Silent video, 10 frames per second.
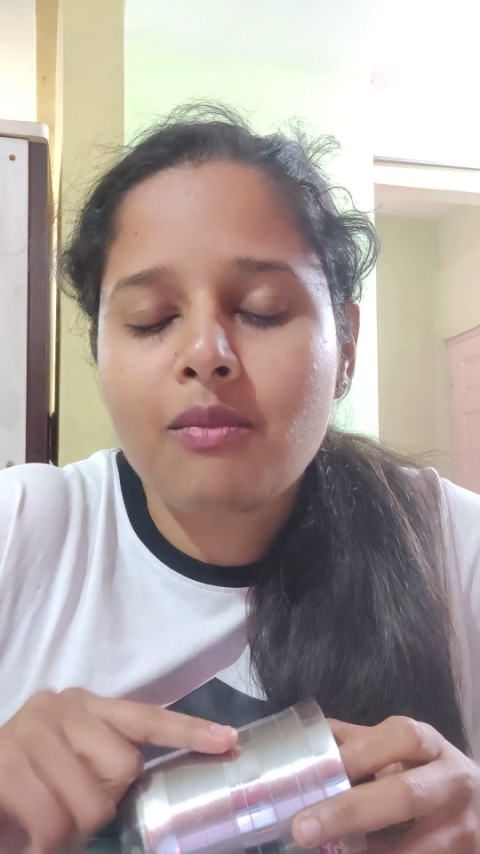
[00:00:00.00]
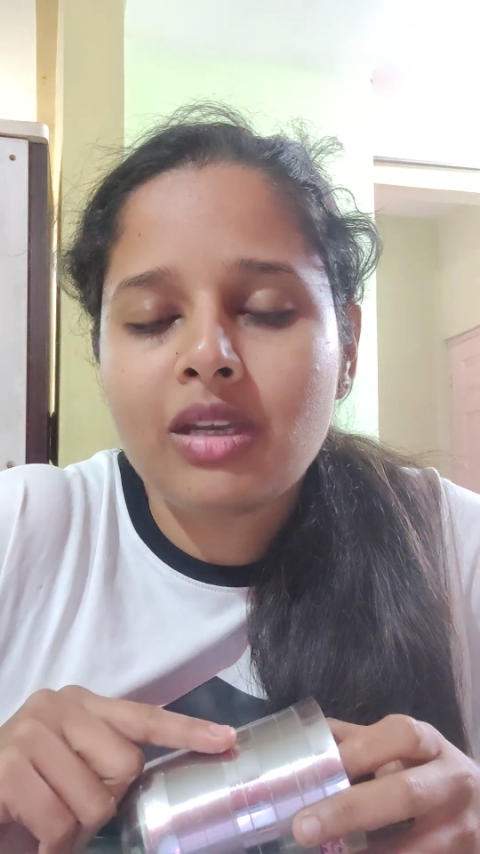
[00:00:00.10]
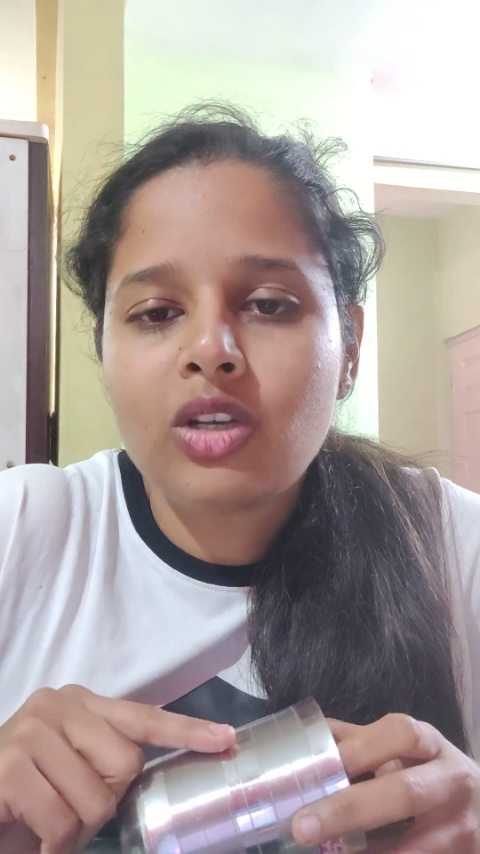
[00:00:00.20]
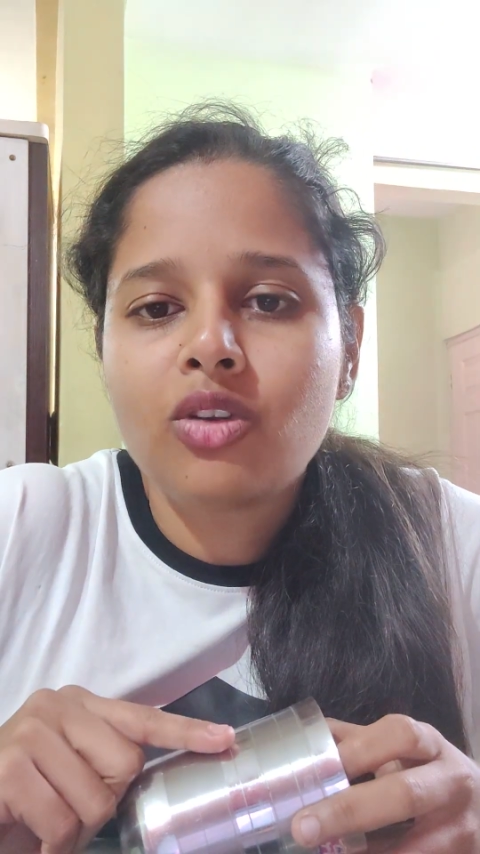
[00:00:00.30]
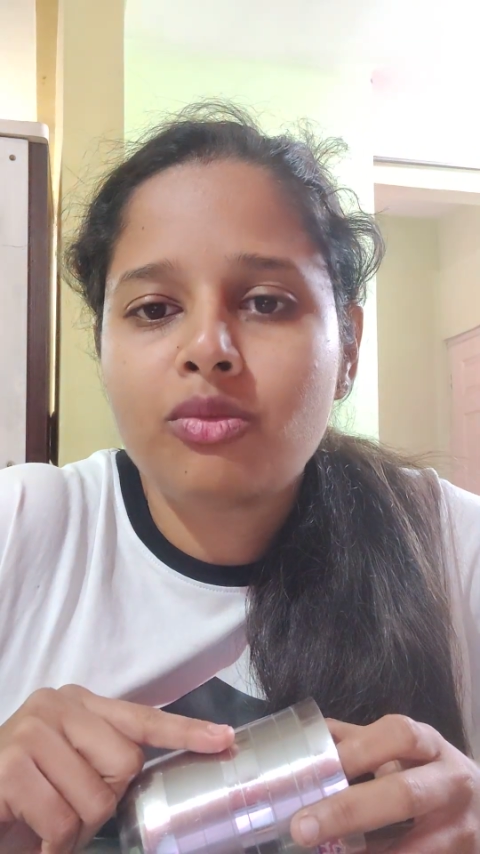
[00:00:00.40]
are
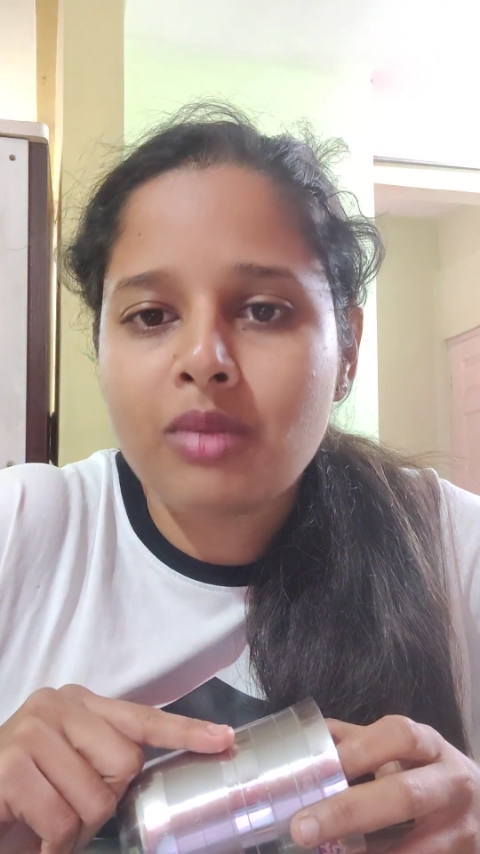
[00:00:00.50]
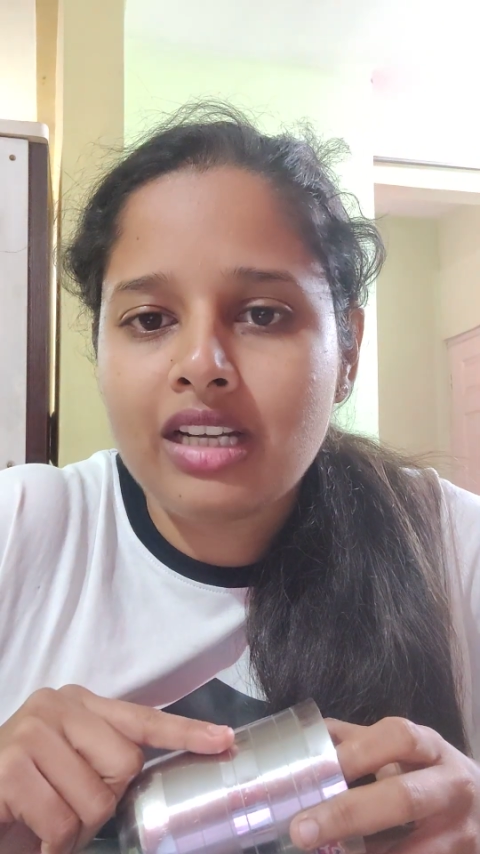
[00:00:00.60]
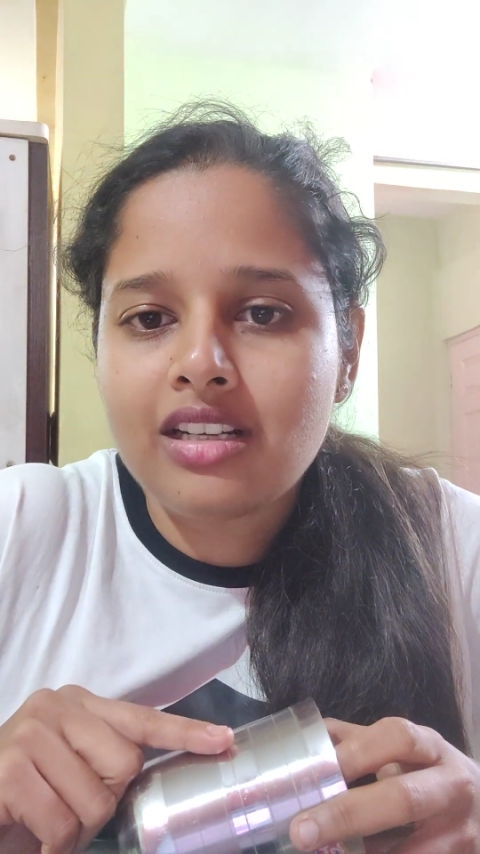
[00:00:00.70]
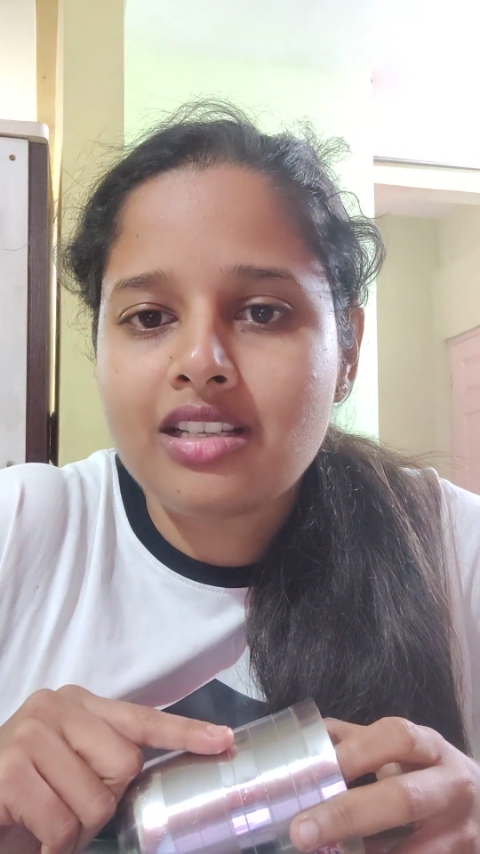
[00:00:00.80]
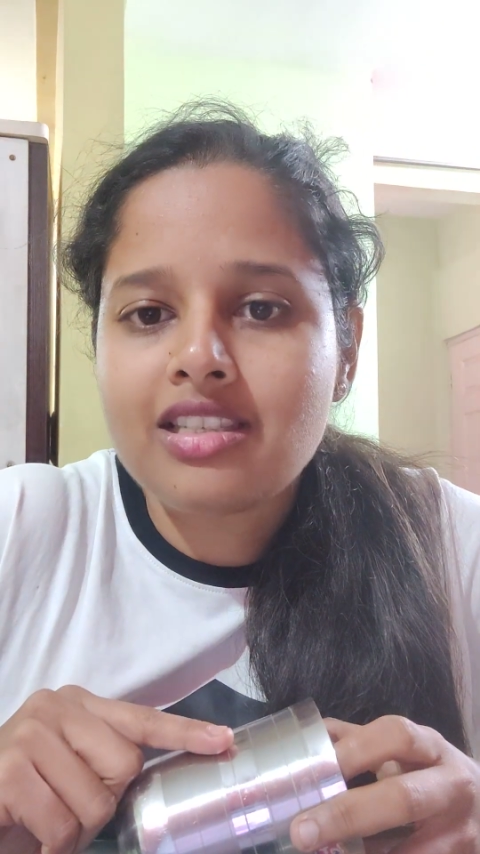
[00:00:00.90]
made of
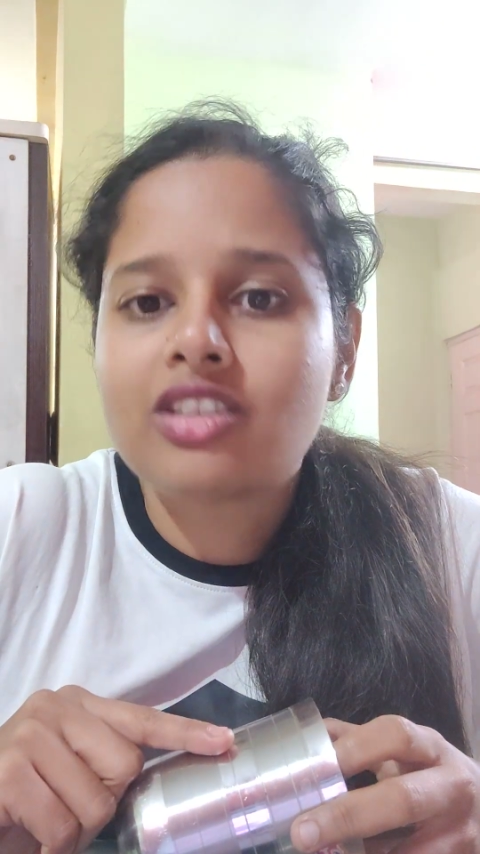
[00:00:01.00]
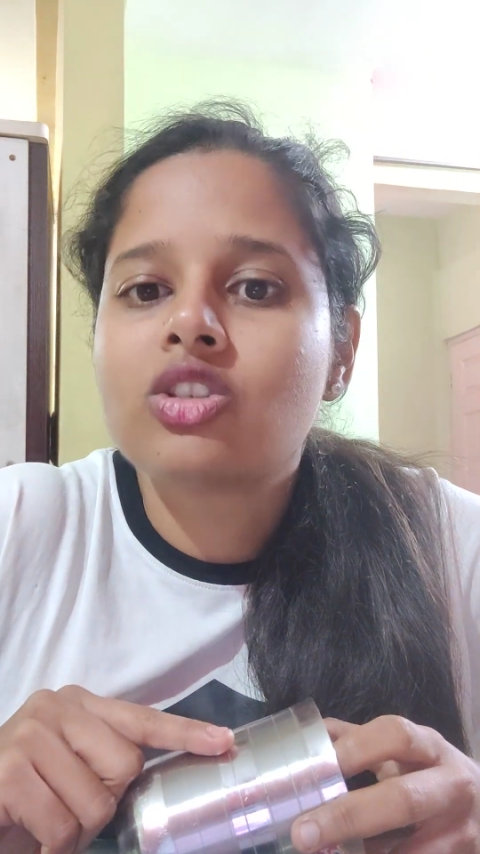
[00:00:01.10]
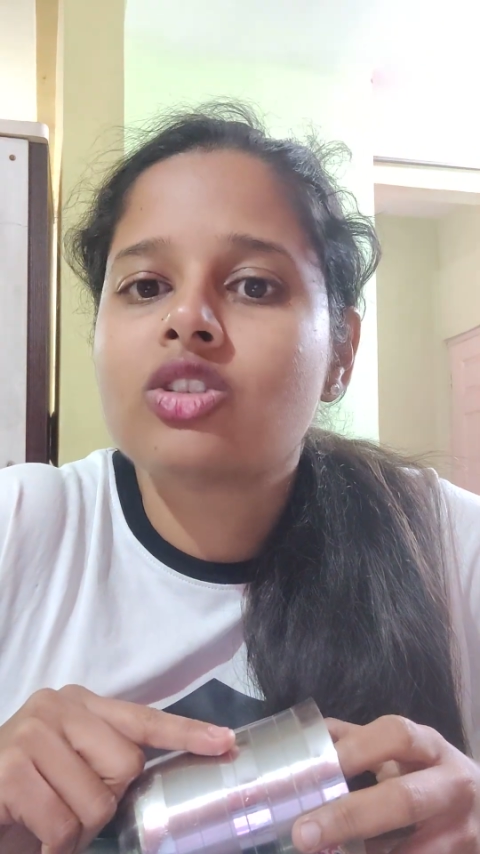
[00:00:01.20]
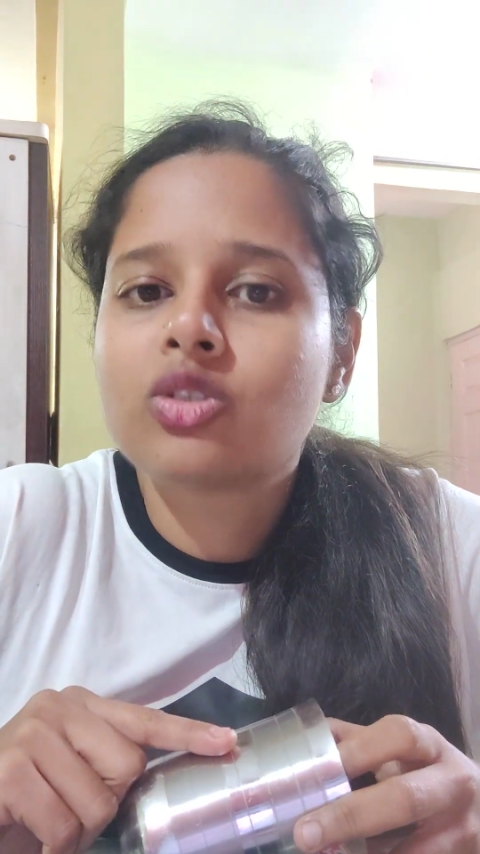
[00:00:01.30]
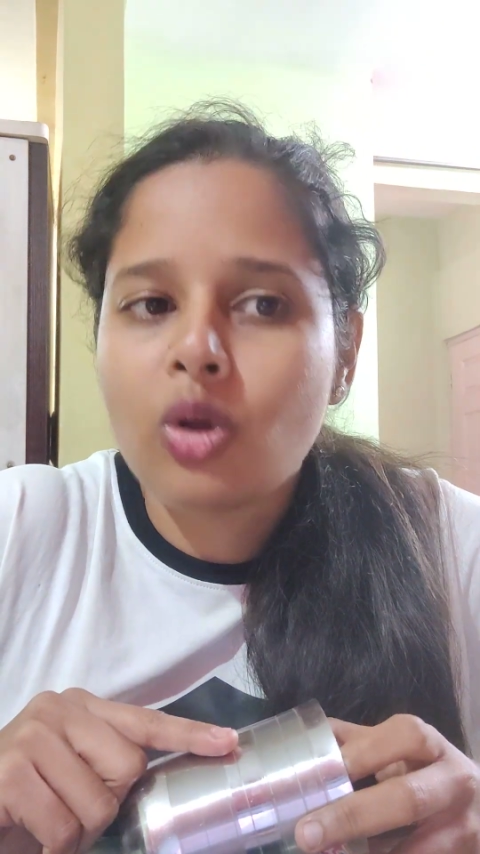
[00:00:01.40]
metals such as